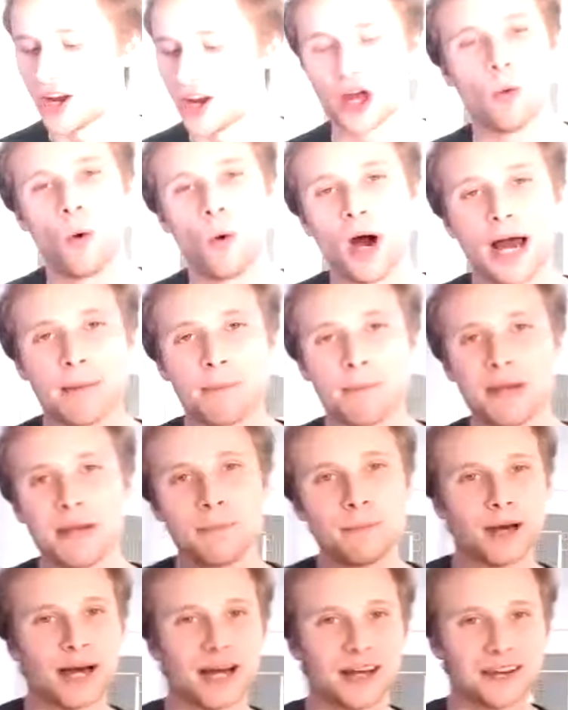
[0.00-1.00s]
Now, what I
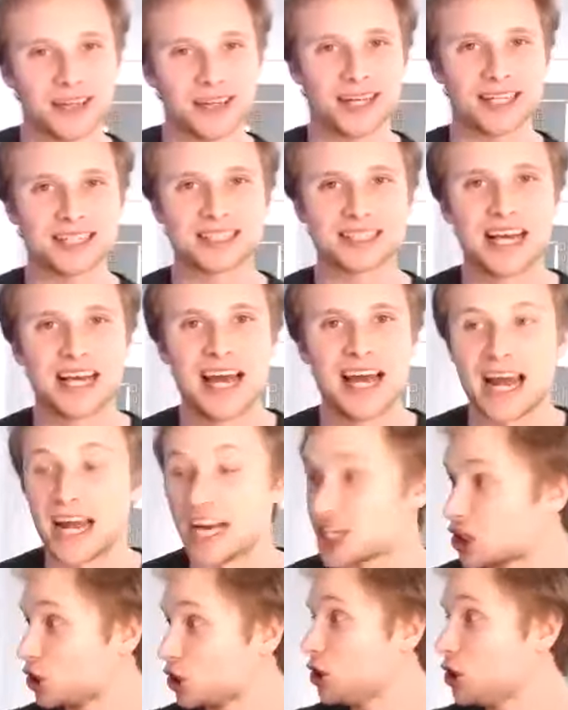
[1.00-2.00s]
mean by this
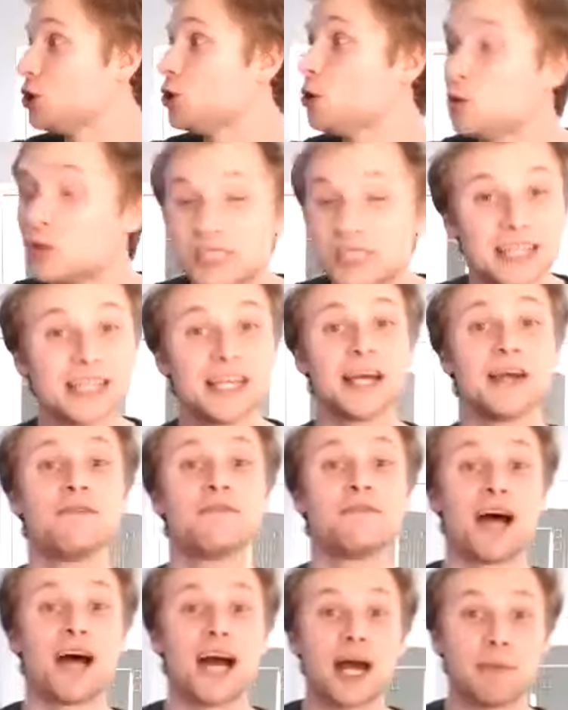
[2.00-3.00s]
is using the
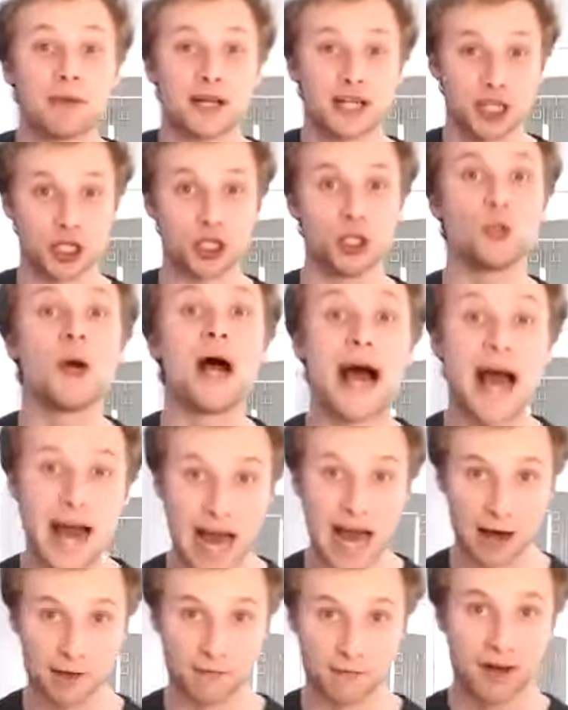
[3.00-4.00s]
environment you
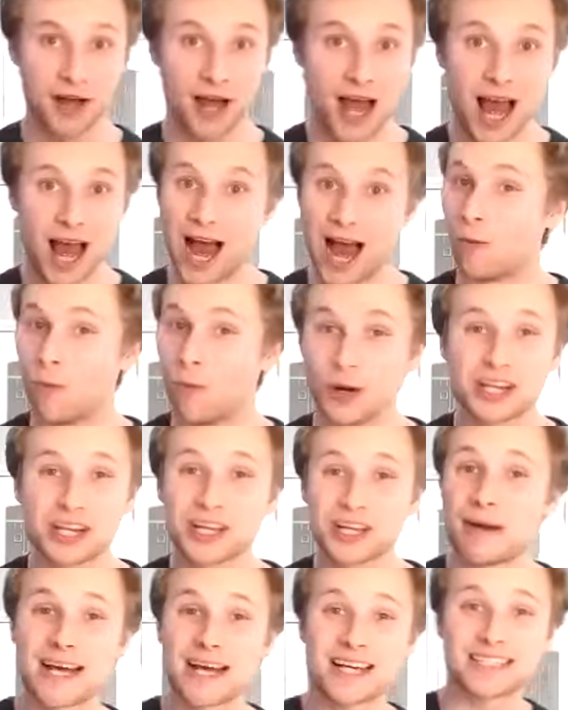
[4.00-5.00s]
have. And one of
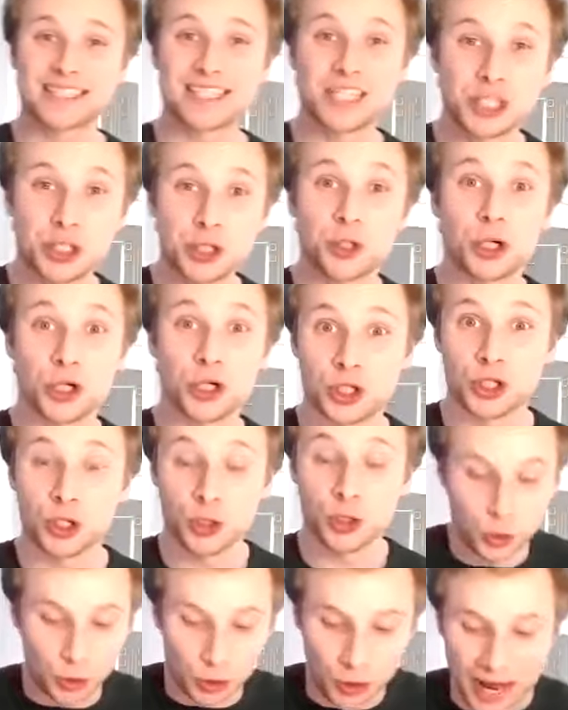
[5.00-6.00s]
the best things you could
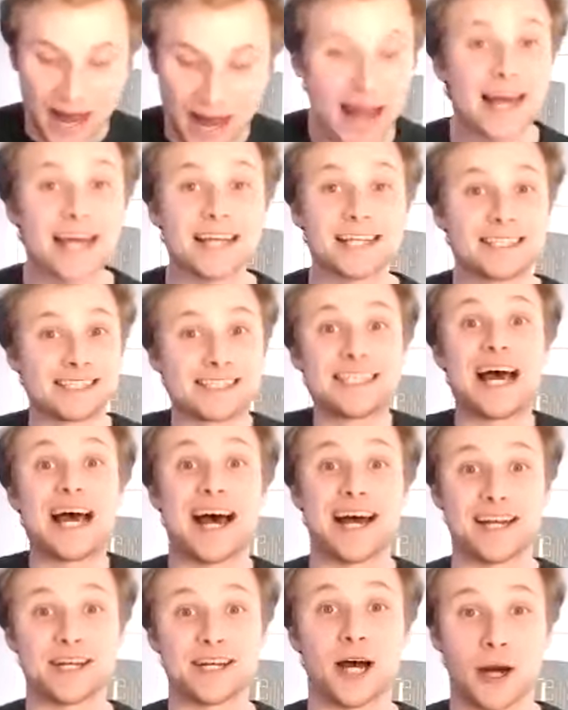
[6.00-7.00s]
do is
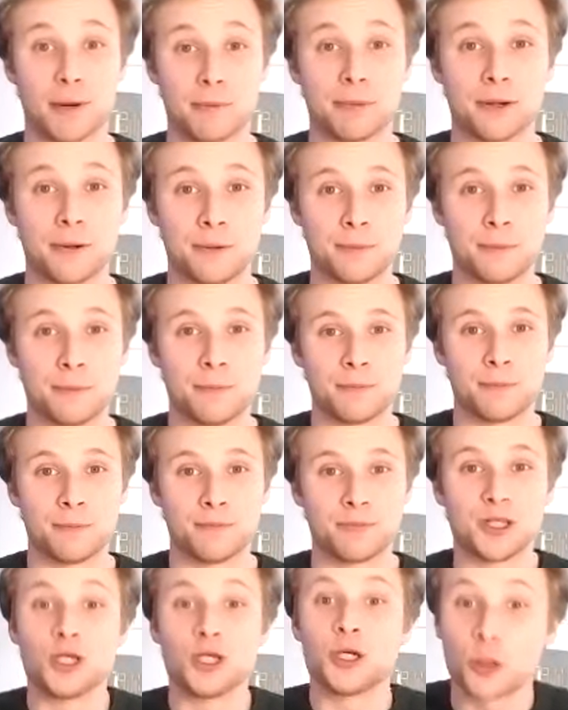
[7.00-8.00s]
stand up.
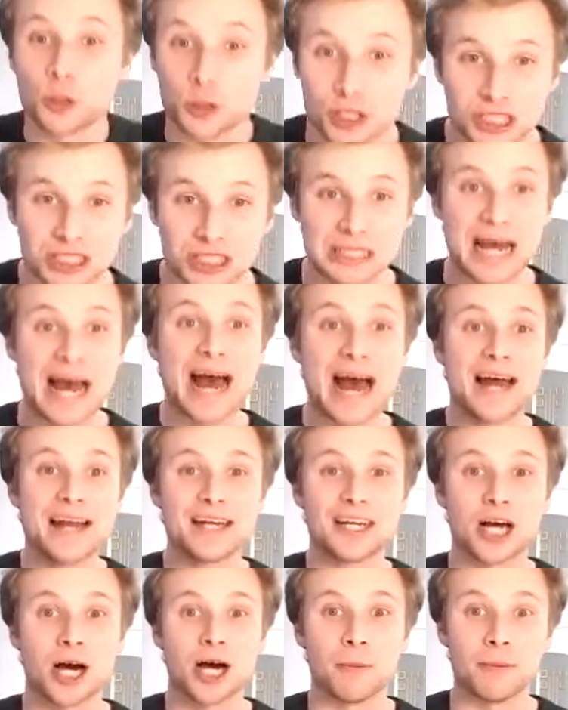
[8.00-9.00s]
You could
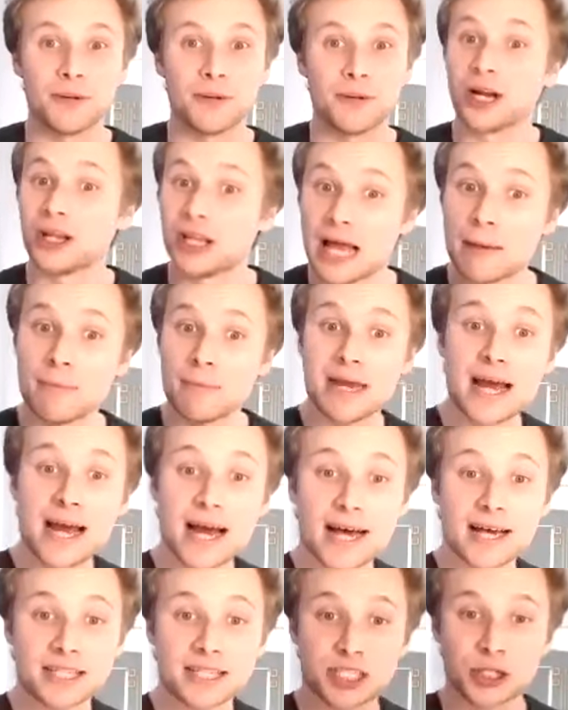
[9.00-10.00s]
stand up. Now, let me
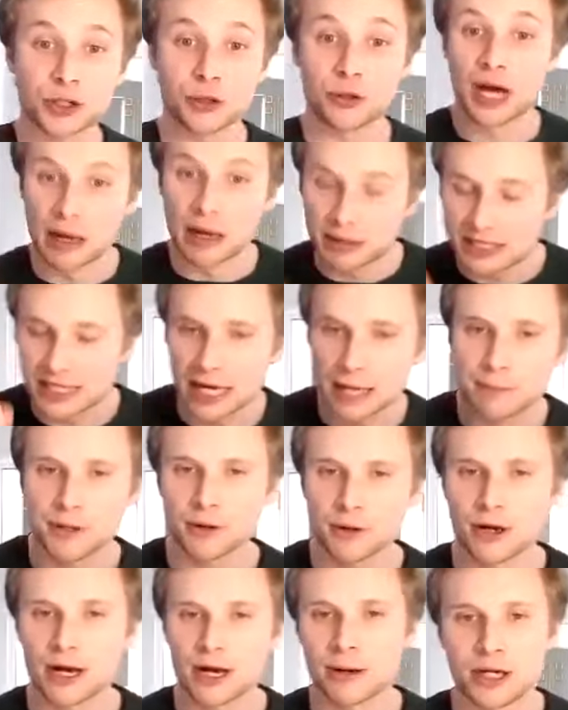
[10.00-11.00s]
ask you, and type
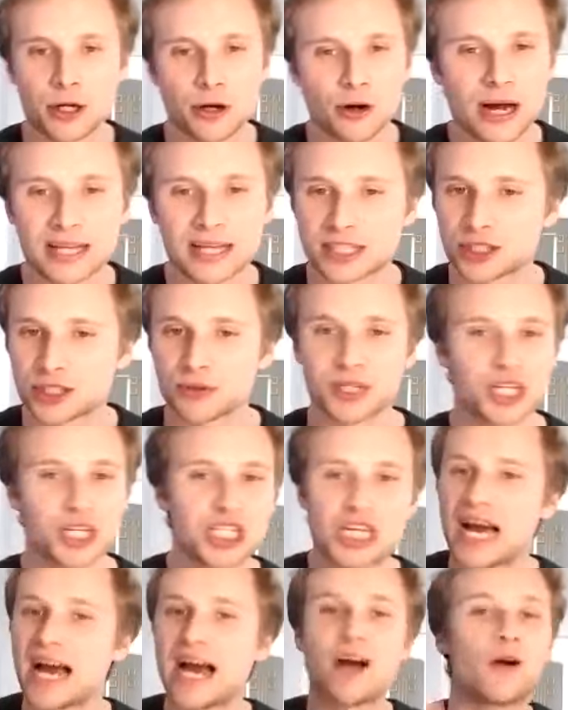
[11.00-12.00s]
your answer in the
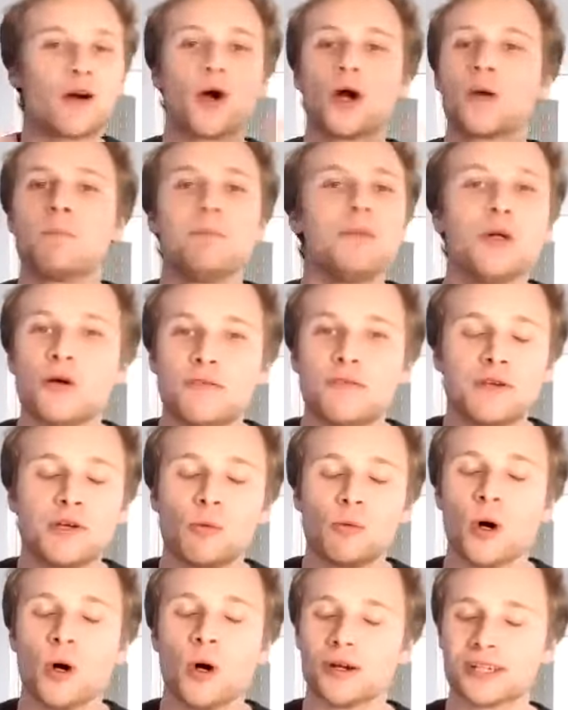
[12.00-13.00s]
chat or unmute if you
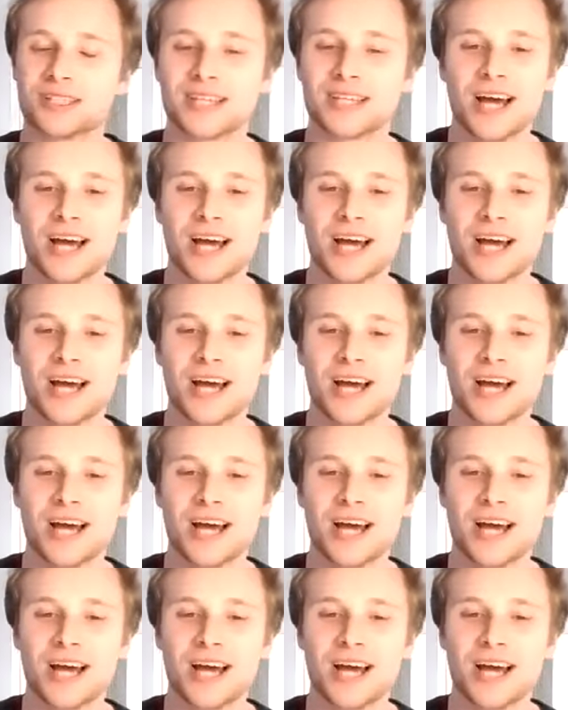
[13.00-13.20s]
want.